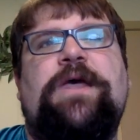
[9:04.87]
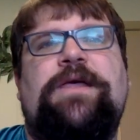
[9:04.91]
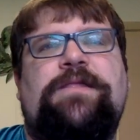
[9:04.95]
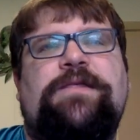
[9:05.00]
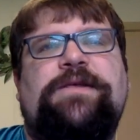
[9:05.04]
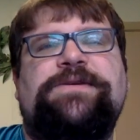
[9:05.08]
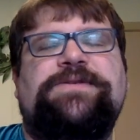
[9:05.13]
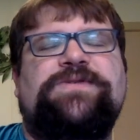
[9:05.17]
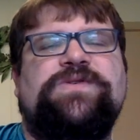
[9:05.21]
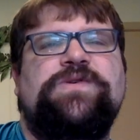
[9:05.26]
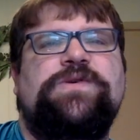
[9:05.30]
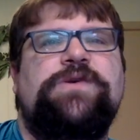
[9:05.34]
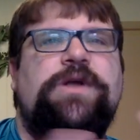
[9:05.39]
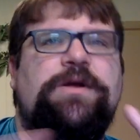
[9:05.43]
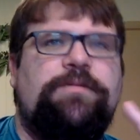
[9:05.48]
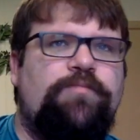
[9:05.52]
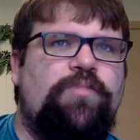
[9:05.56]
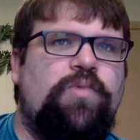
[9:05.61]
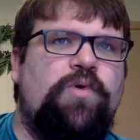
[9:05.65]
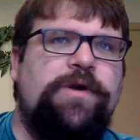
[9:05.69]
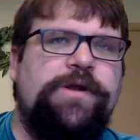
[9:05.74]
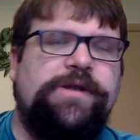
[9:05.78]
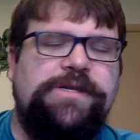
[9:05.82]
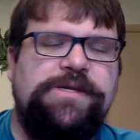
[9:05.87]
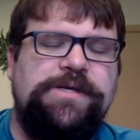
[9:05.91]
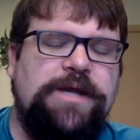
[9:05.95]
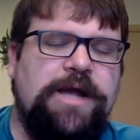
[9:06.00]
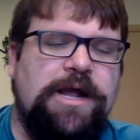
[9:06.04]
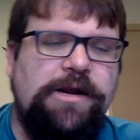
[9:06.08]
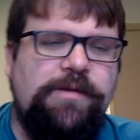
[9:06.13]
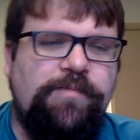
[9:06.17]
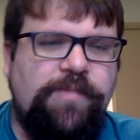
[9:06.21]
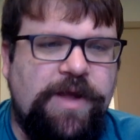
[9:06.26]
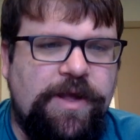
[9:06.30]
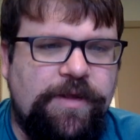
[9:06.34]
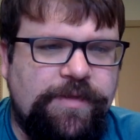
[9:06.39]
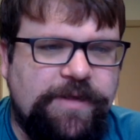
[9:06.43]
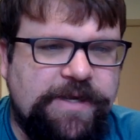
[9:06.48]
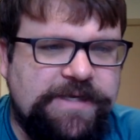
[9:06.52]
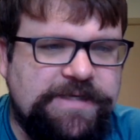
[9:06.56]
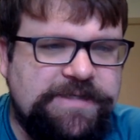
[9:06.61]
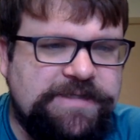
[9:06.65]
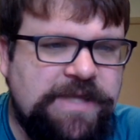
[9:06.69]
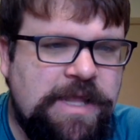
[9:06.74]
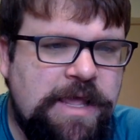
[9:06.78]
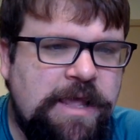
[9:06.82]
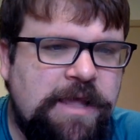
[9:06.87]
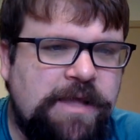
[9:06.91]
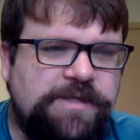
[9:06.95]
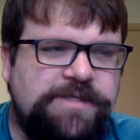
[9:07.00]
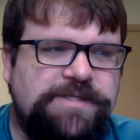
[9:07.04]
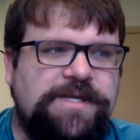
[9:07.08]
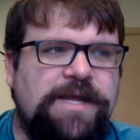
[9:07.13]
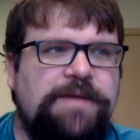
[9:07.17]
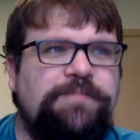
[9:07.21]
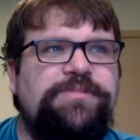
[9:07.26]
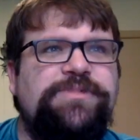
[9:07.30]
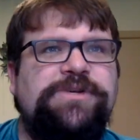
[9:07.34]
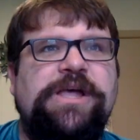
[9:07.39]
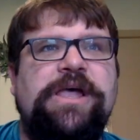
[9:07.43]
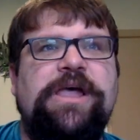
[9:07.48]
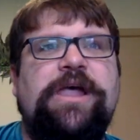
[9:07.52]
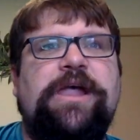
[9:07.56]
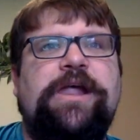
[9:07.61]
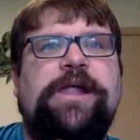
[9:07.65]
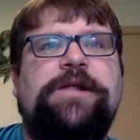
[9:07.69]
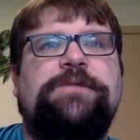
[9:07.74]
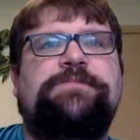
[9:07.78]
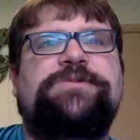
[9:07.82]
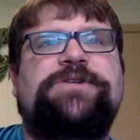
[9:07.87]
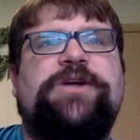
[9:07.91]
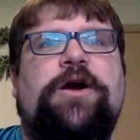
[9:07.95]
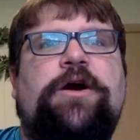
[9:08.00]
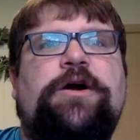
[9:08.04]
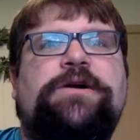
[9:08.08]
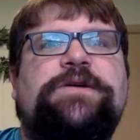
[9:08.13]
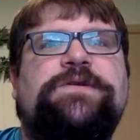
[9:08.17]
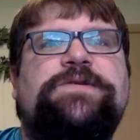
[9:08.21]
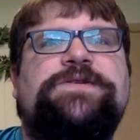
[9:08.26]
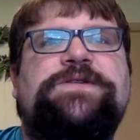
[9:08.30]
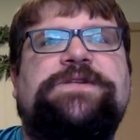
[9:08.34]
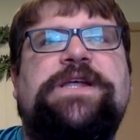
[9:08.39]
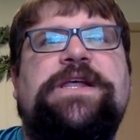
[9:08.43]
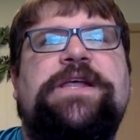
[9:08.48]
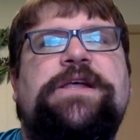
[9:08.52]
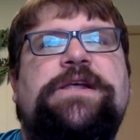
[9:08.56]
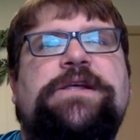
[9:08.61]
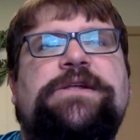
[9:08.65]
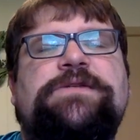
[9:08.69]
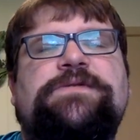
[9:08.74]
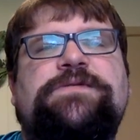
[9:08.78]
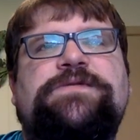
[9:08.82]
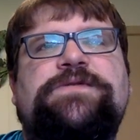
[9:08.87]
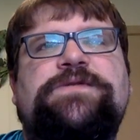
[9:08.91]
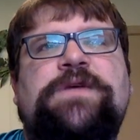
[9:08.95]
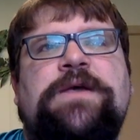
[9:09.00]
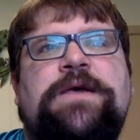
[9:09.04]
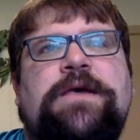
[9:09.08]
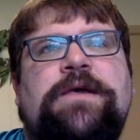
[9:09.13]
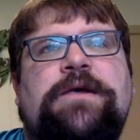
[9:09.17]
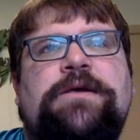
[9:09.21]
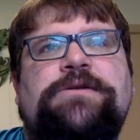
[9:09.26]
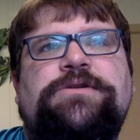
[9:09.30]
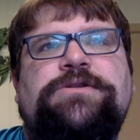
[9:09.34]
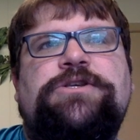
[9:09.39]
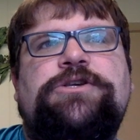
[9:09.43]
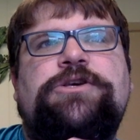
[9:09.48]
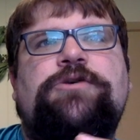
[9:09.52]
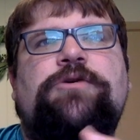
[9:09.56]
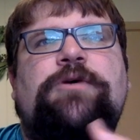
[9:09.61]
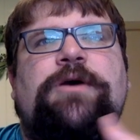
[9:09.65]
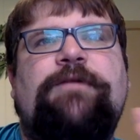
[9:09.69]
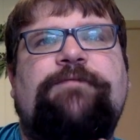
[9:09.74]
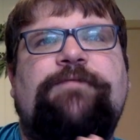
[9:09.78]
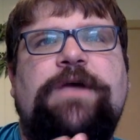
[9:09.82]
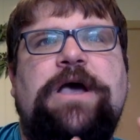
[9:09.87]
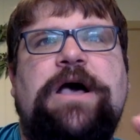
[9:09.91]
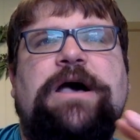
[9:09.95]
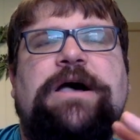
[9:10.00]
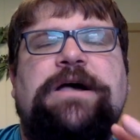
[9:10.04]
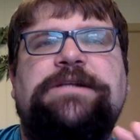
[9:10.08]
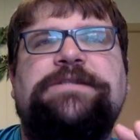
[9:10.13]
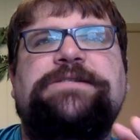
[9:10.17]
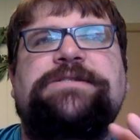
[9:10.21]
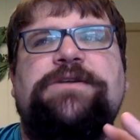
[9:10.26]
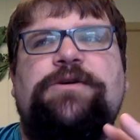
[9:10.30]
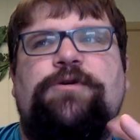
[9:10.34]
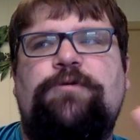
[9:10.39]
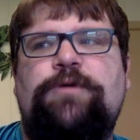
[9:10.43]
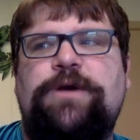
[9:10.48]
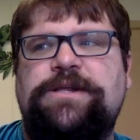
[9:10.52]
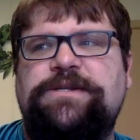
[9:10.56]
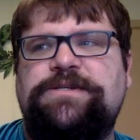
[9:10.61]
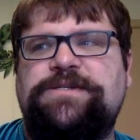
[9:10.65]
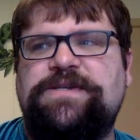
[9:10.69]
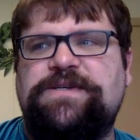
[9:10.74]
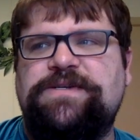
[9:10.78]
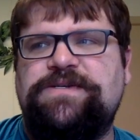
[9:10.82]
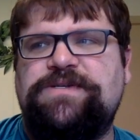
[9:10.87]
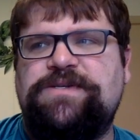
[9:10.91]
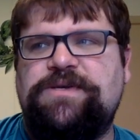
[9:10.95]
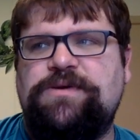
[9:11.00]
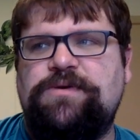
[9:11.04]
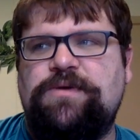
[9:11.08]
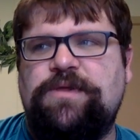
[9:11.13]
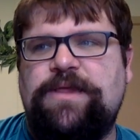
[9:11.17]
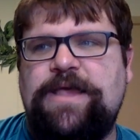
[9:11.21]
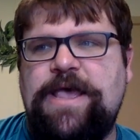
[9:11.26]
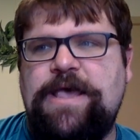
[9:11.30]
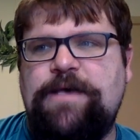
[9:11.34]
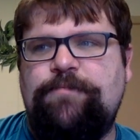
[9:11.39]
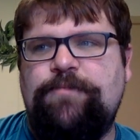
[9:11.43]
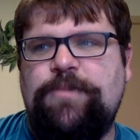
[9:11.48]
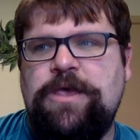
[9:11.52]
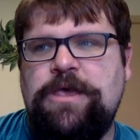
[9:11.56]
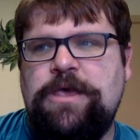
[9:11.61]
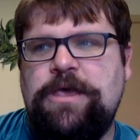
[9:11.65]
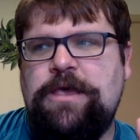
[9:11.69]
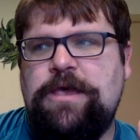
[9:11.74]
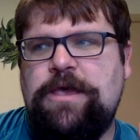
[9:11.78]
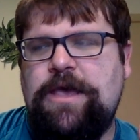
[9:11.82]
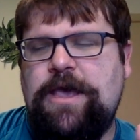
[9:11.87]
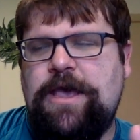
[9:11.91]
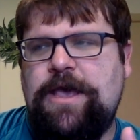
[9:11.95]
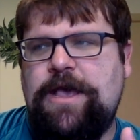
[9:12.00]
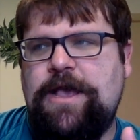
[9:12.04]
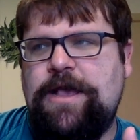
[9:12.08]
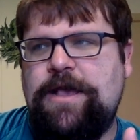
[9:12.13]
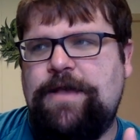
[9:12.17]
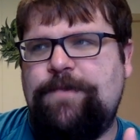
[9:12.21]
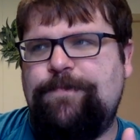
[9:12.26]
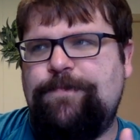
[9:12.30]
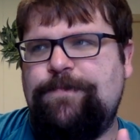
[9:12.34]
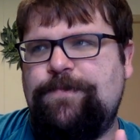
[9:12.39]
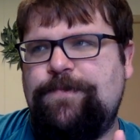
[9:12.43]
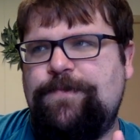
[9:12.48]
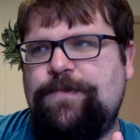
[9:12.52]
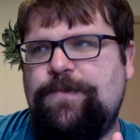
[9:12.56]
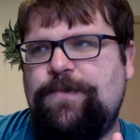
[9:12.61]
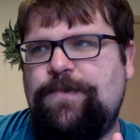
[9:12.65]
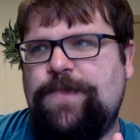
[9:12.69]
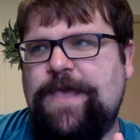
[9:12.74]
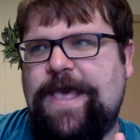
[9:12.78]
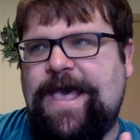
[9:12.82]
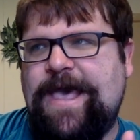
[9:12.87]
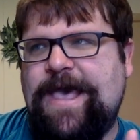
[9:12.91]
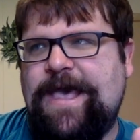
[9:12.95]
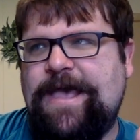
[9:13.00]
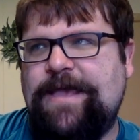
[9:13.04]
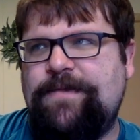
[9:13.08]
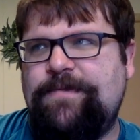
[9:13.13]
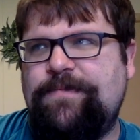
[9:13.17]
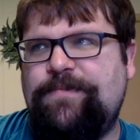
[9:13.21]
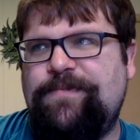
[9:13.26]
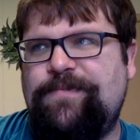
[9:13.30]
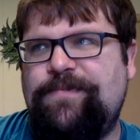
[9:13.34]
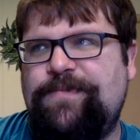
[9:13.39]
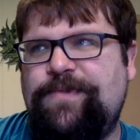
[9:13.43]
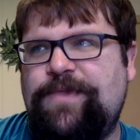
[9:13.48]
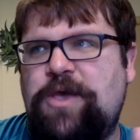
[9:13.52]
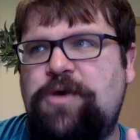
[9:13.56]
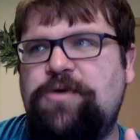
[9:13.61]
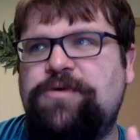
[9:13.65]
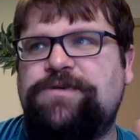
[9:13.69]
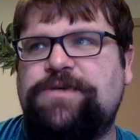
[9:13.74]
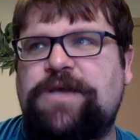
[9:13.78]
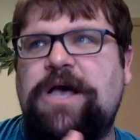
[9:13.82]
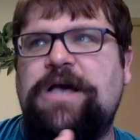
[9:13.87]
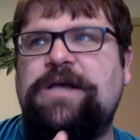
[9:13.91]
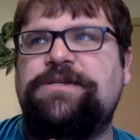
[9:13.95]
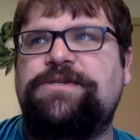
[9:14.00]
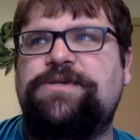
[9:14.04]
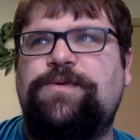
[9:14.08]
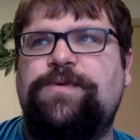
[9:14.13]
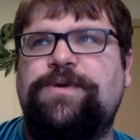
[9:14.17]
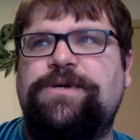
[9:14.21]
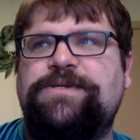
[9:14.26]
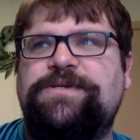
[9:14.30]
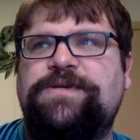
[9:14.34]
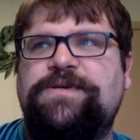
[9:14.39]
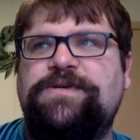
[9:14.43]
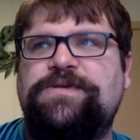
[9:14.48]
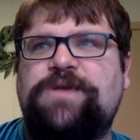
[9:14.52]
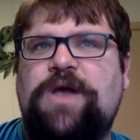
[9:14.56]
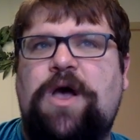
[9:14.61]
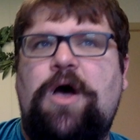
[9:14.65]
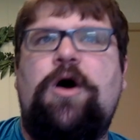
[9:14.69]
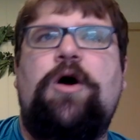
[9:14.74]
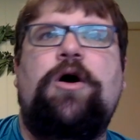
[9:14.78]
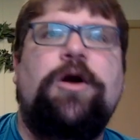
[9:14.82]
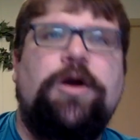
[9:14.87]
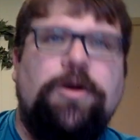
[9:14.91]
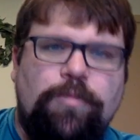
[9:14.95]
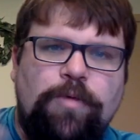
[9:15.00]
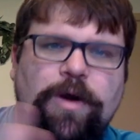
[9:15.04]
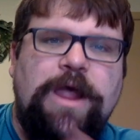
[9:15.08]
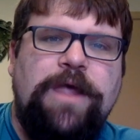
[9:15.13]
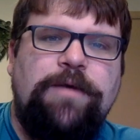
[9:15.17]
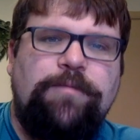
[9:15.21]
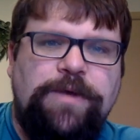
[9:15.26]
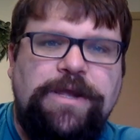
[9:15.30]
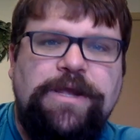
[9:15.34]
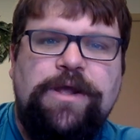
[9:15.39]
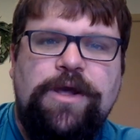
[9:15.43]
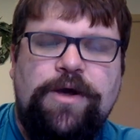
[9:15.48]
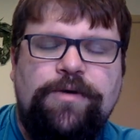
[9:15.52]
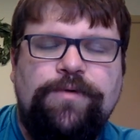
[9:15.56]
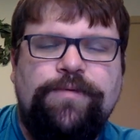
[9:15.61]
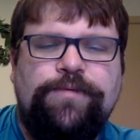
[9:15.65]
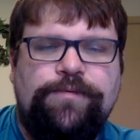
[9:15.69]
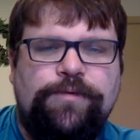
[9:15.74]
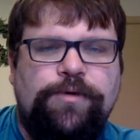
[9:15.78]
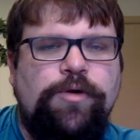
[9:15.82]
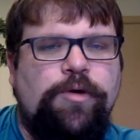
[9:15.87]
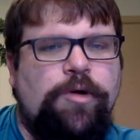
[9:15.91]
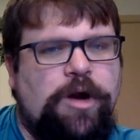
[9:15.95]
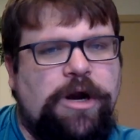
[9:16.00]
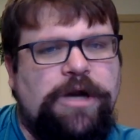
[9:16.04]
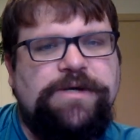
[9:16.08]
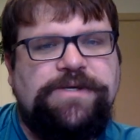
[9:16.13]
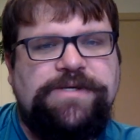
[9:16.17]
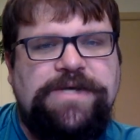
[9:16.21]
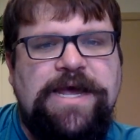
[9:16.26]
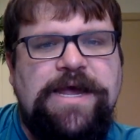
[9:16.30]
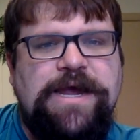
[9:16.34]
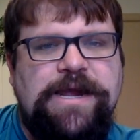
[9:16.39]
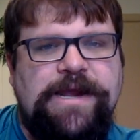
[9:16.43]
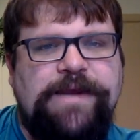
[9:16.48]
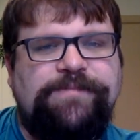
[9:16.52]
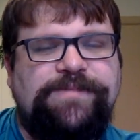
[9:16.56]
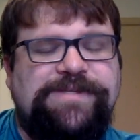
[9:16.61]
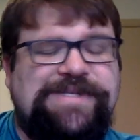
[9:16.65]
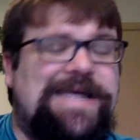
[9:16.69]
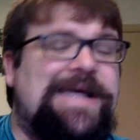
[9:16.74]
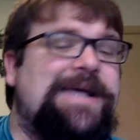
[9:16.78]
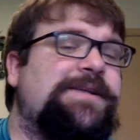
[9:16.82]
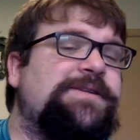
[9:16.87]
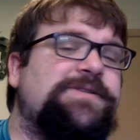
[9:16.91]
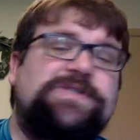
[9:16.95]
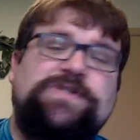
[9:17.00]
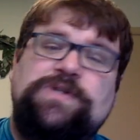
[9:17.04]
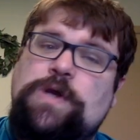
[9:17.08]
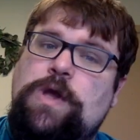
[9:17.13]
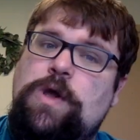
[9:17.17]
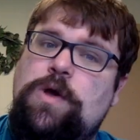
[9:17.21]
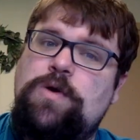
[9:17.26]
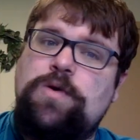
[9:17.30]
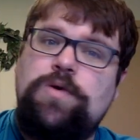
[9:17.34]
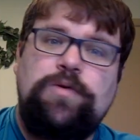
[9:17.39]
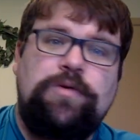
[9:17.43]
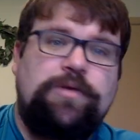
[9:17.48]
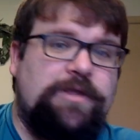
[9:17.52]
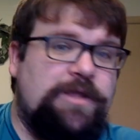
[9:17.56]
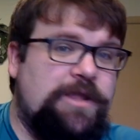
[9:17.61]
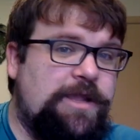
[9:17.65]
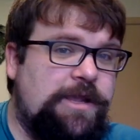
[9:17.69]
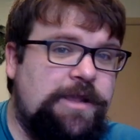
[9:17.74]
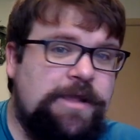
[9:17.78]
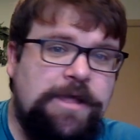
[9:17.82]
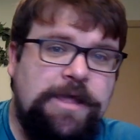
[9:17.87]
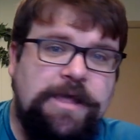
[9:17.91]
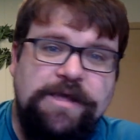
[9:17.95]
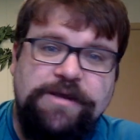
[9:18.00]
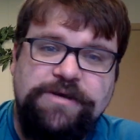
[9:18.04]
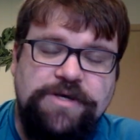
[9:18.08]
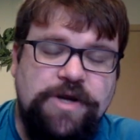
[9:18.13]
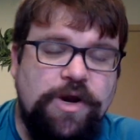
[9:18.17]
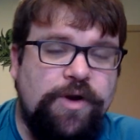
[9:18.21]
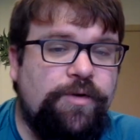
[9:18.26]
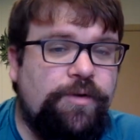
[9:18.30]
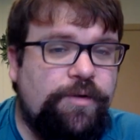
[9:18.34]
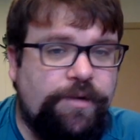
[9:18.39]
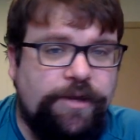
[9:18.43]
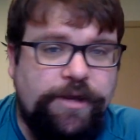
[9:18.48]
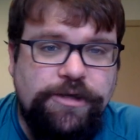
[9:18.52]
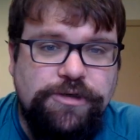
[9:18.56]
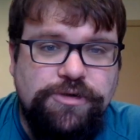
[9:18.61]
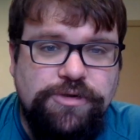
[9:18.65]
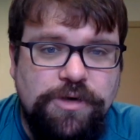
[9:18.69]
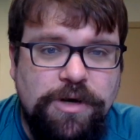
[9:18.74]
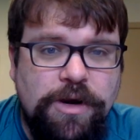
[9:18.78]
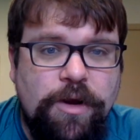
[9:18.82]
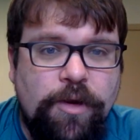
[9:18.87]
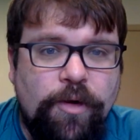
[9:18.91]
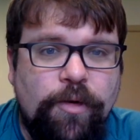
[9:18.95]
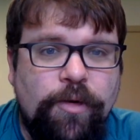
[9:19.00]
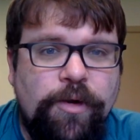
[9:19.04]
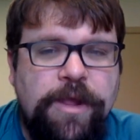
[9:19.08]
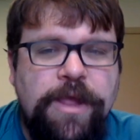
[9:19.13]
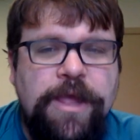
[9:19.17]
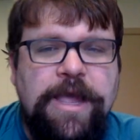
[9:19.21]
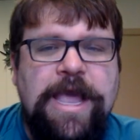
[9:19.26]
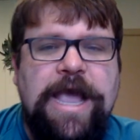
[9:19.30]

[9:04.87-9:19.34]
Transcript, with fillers: and this is a good point to talk about this, sometimes our sins do have consequences to them um, that those consequences are why we go through hard times. That is totally, totally true.